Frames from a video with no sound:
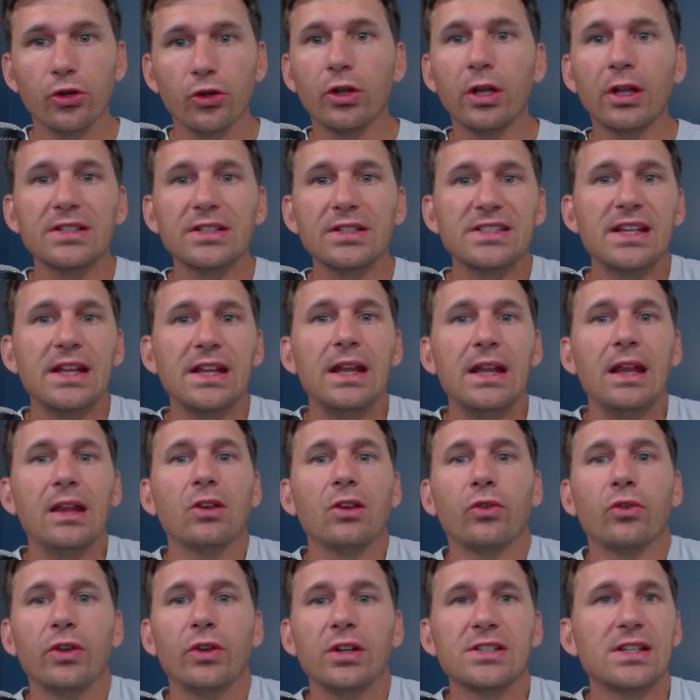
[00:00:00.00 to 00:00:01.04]
going to see an
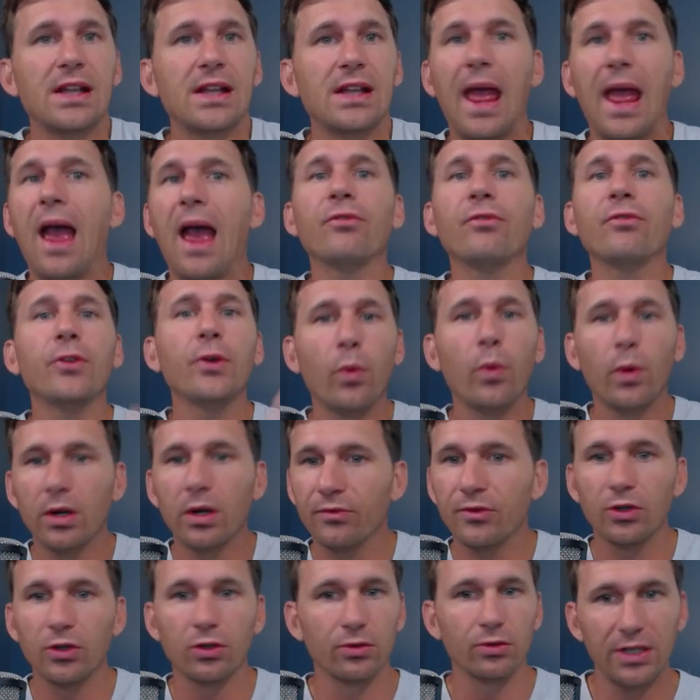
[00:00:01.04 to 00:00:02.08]
increase in every one of
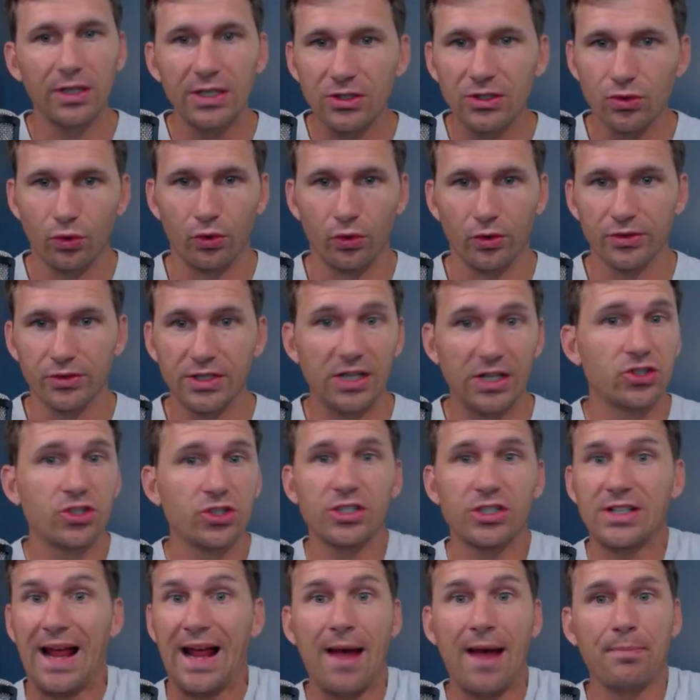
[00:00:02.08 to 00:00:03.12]
your lead tools. It
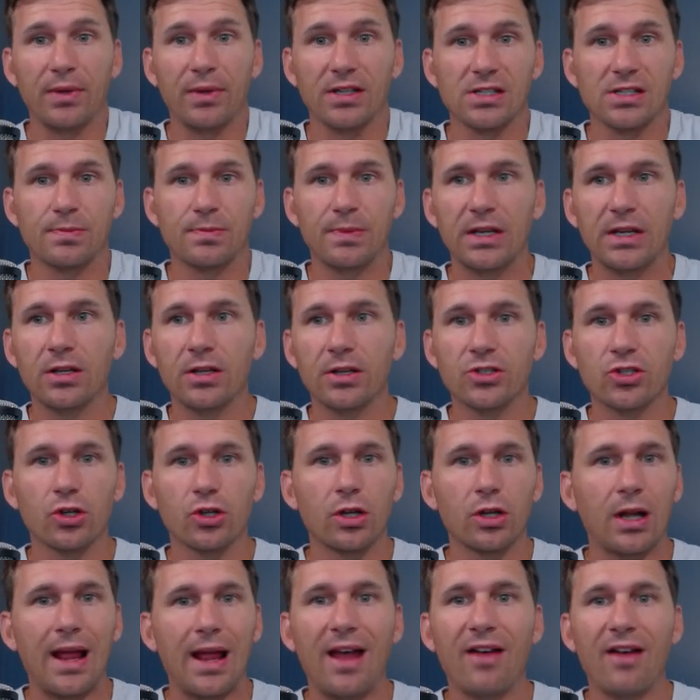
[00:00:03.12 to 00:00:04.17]
just happens because you're
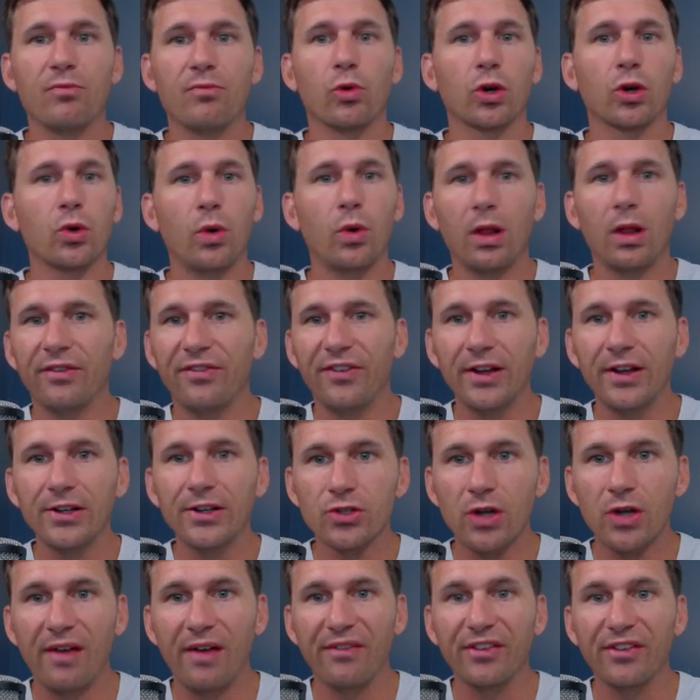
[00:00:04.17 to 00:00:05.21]
going to have more qualified
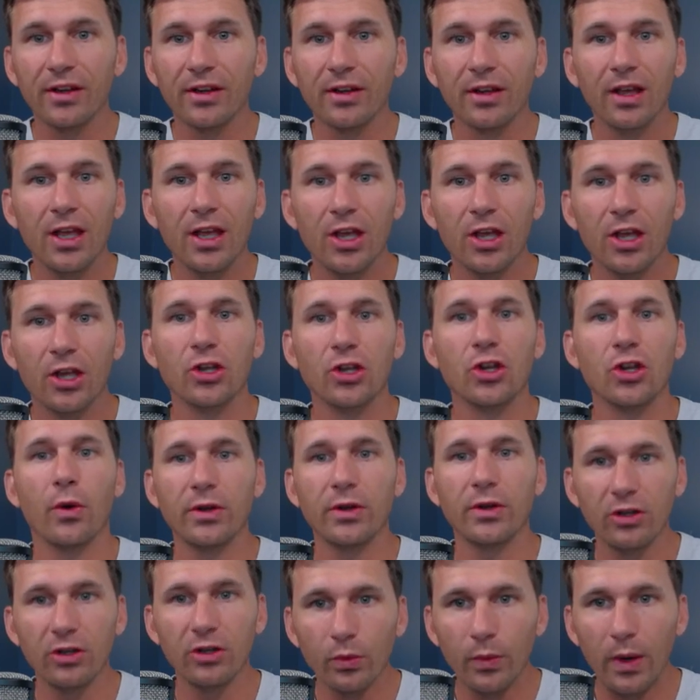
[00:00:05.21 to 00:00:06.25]
traffic
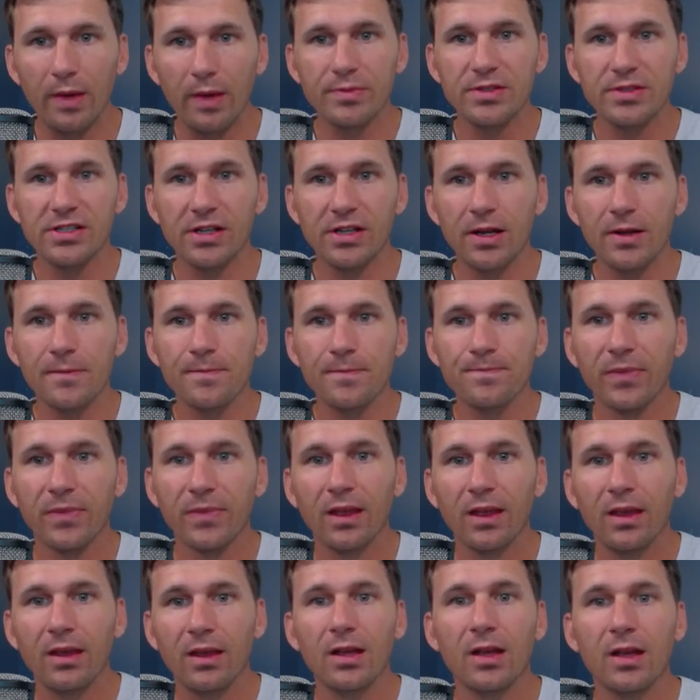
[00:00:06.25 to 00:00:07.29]
going to your website,
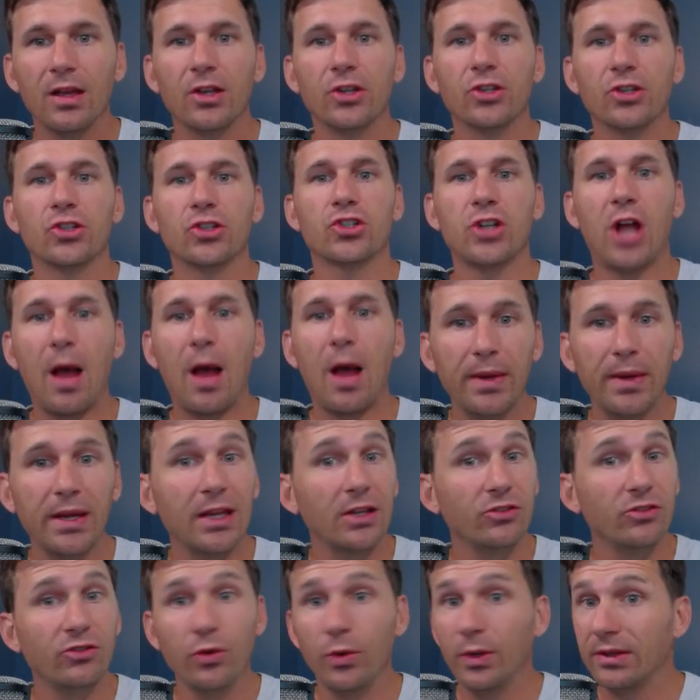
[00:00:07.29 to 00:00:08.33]
shopping
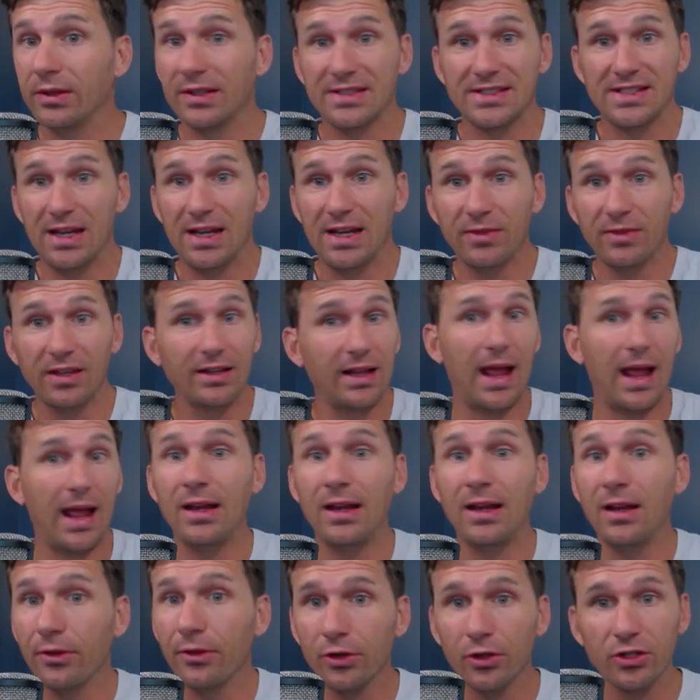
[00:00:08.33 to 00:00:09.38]
and doing the same thing that
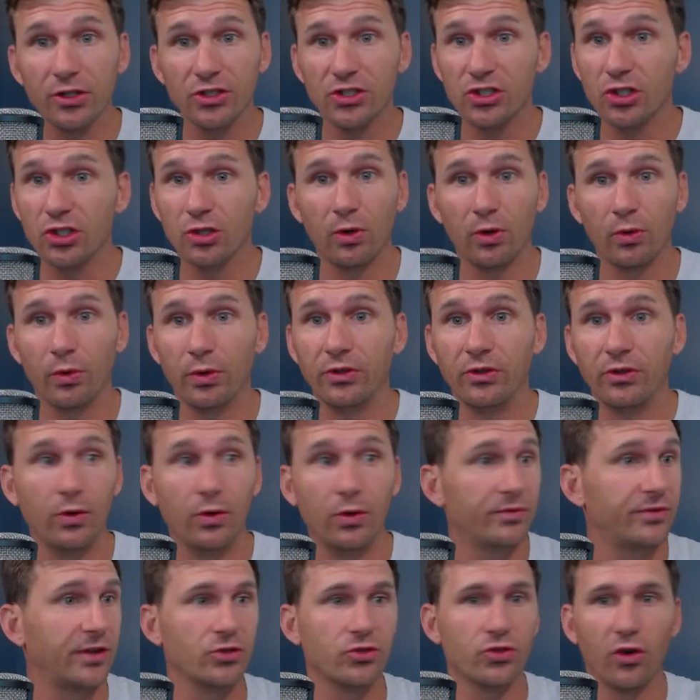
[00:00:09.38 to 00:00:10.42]
any other consumer would do
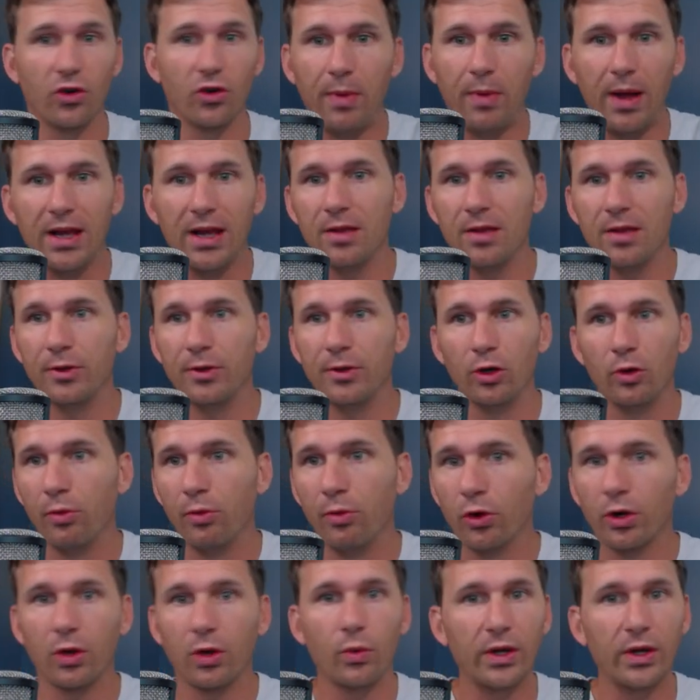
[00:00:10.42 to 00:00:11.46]
if they drove by a
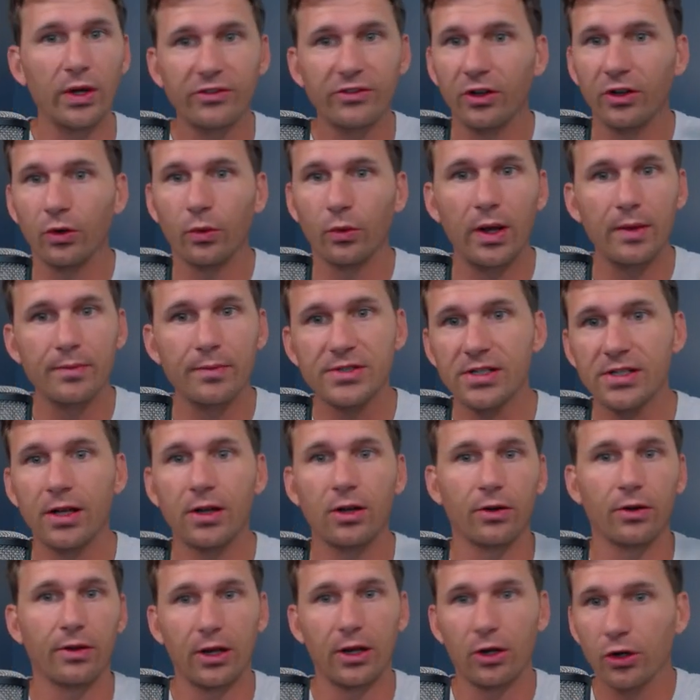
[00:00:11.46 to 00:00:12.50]
billboard and went to your website
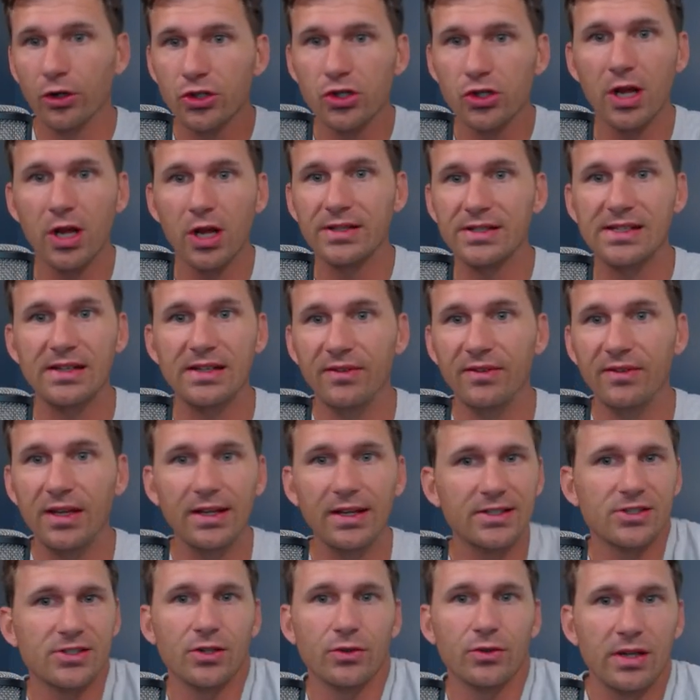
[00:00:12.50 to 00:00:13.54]
or they heard you on TV.
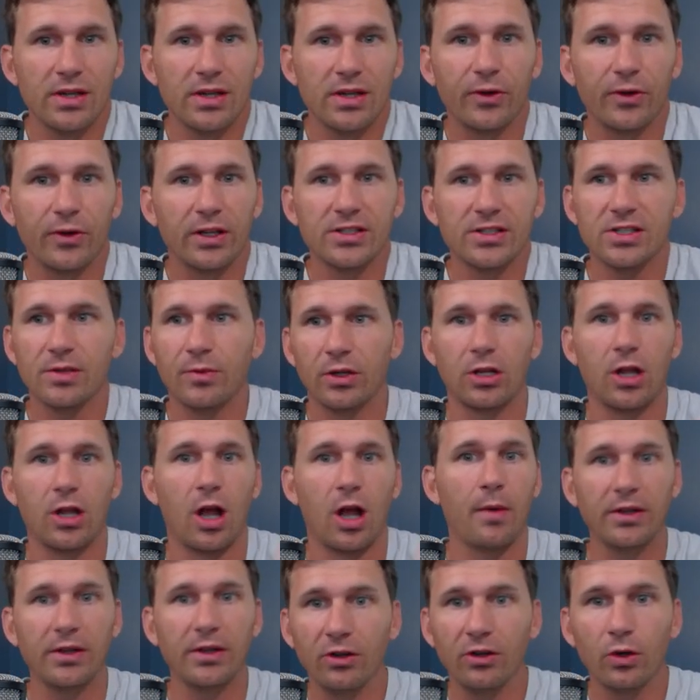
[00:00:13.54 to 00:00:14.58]
It's no different. It's someone
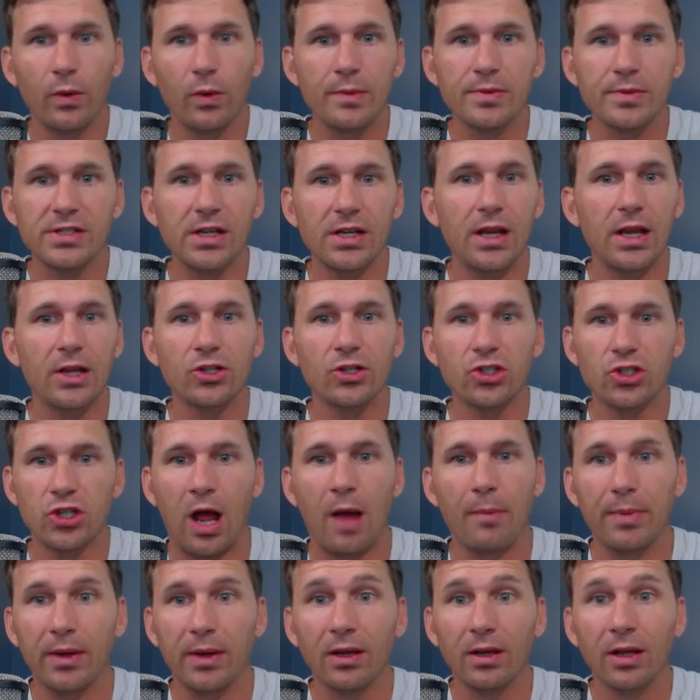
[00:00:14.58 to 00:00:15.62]
coming to your website and
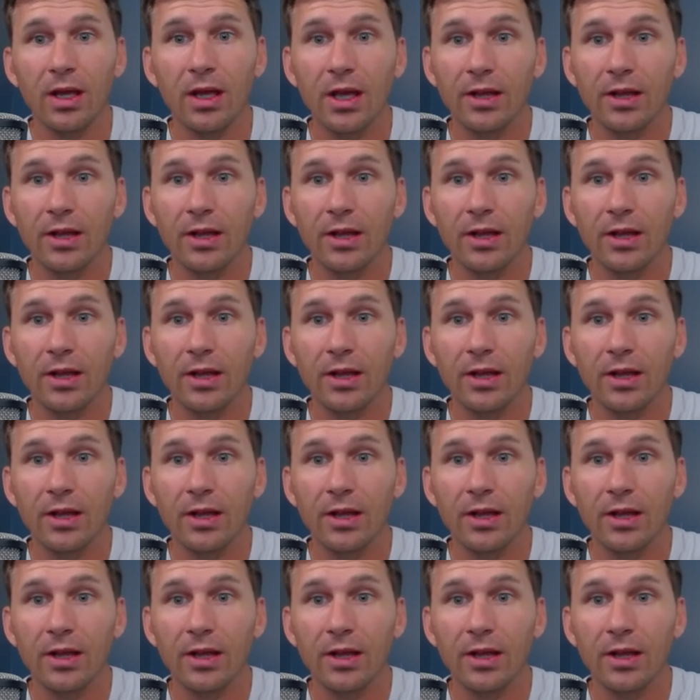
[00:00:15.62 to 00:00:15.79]
shopping.